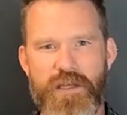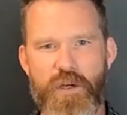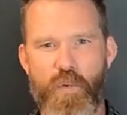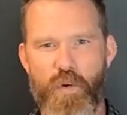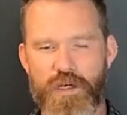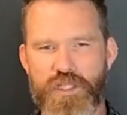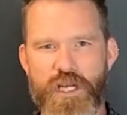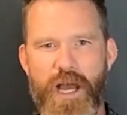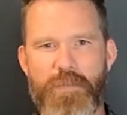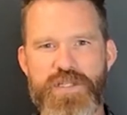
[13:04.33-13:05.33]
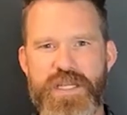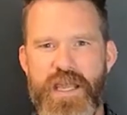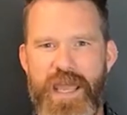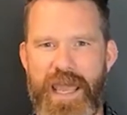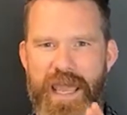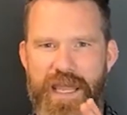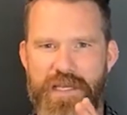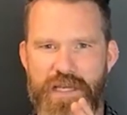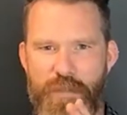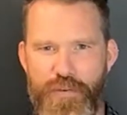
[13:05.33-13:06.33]
workshops and
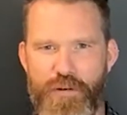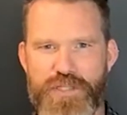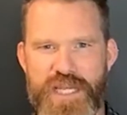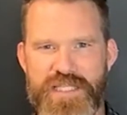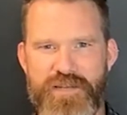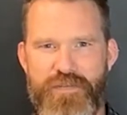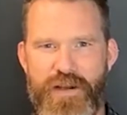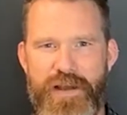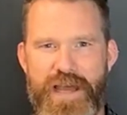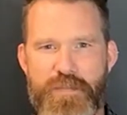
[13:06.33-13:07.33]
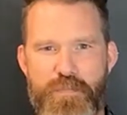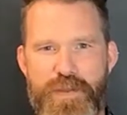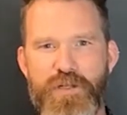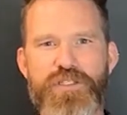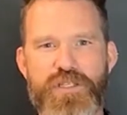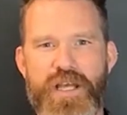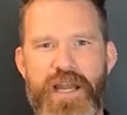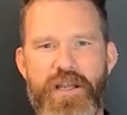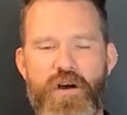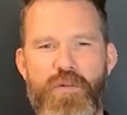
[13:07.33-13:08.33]
a process to figure out how to build your tiny
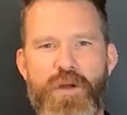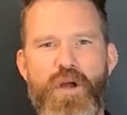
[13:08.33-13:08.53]
home.